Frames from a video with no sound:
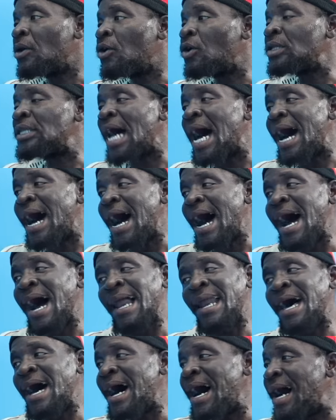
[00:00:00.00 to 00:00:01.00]
Out of
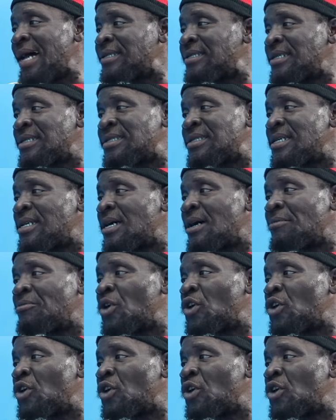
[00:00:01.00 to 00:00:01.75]
all artists, you know.